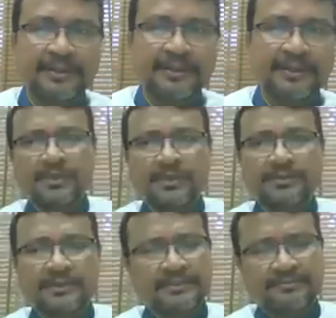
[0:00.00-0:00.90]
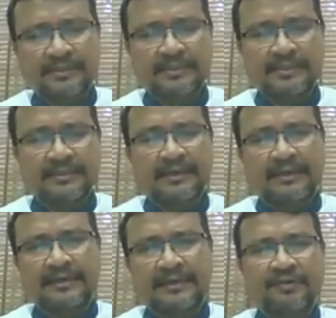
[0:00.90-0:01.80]
So that is one thing.
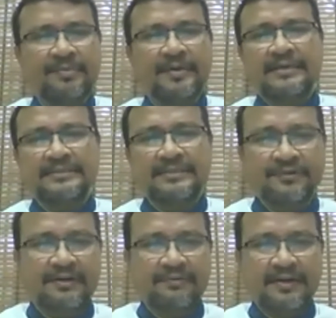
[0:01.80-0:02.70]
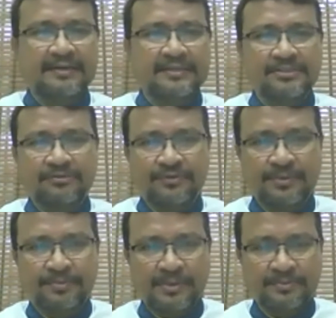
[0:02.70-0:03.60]
And everybody has different varieties of
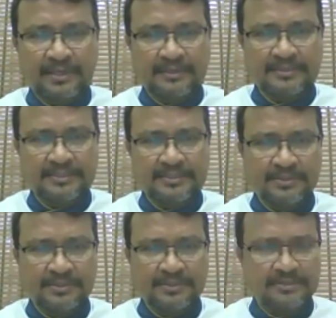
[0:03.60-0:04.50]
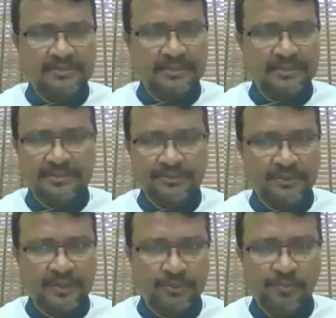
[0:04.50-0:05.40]
plum cake recipes that you can
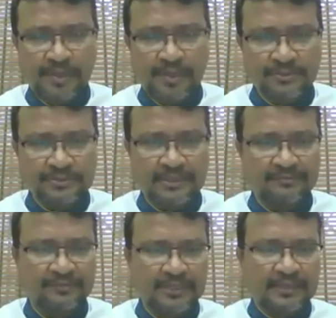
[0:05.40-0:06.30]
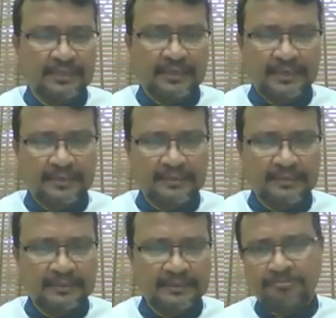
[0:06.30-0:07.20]
do by yourself and
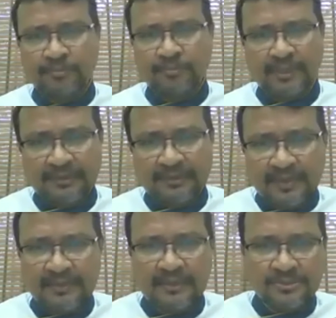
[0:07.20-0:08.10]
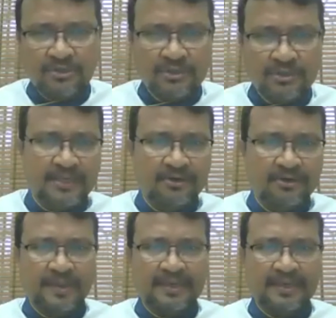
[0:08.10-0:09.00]
uh, we can give it an assortment of
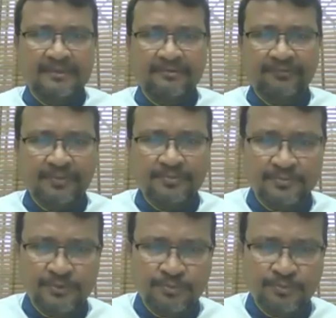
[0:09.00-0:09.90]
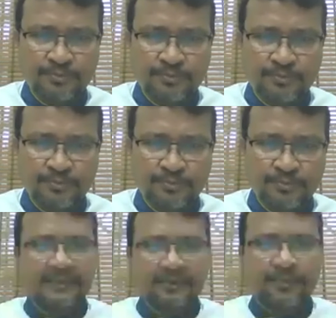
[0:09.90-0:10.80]
packing from small
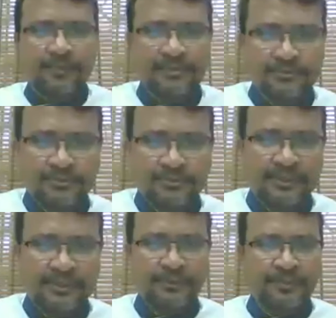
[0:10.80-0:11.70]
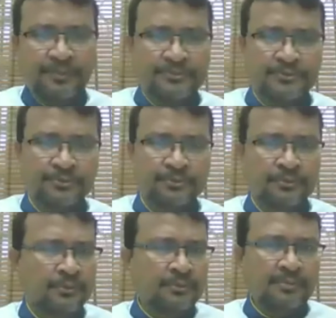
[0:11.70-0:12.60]
10 rupees to 20 rupees to
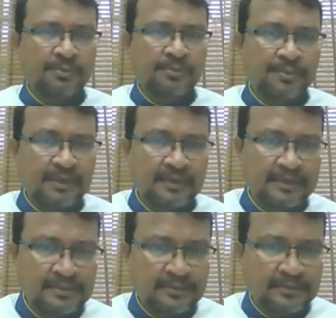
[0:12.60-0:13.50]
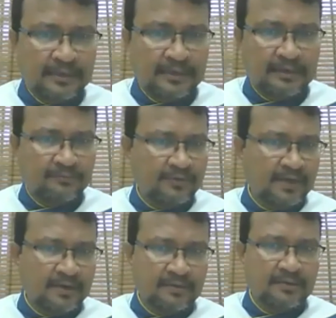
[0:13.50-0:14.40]
maybe per kg uh,
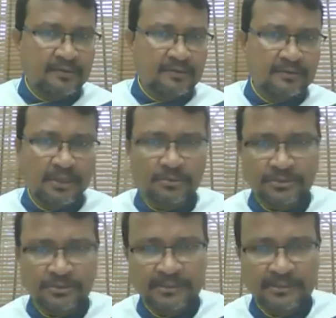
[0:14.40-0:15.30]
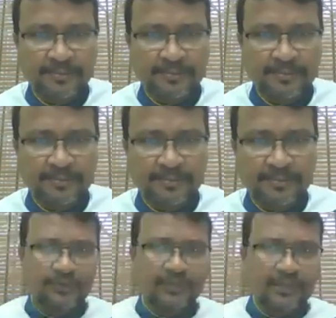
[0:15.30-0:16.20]
500 or 1000 depending on
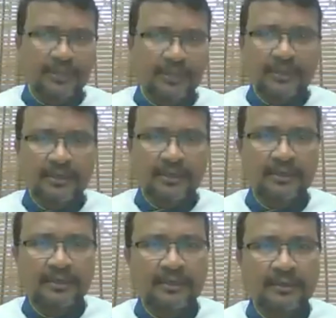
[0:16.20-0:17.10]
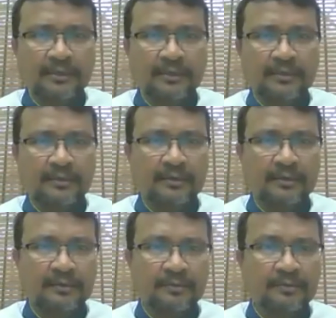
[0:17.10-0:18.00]
your uh,
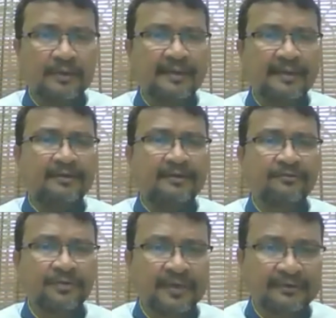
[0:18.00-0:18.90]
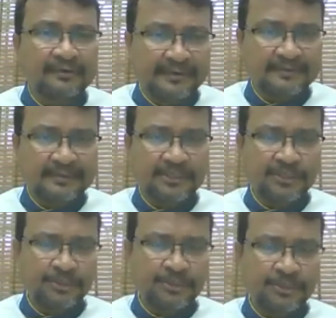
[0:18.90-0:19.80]
uh, variety of uh, ingredient that
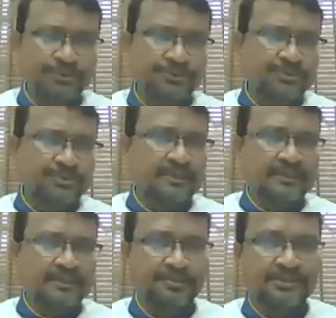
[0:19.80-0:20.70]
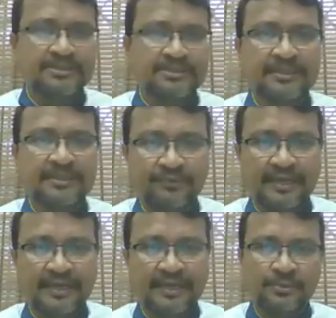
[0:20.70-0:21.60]
you use and the percentage of dry
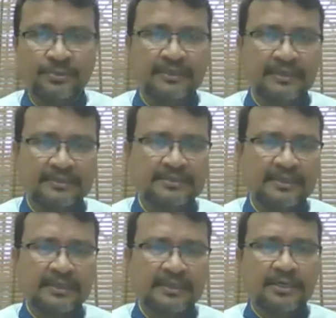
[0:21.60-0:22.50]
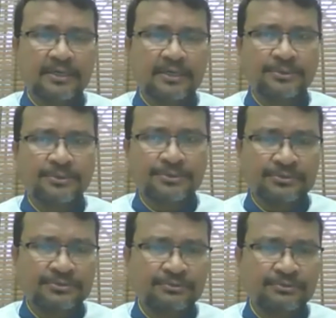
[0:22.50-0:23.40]
fruits and nuts uh, you
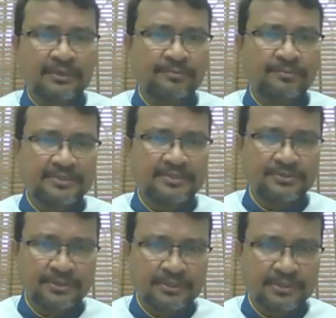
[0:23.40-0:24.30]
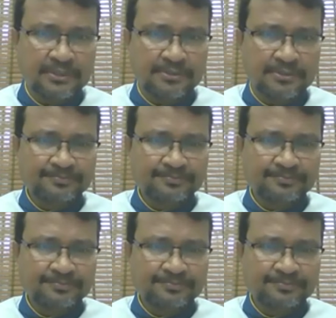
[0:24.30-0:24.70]
use you can price your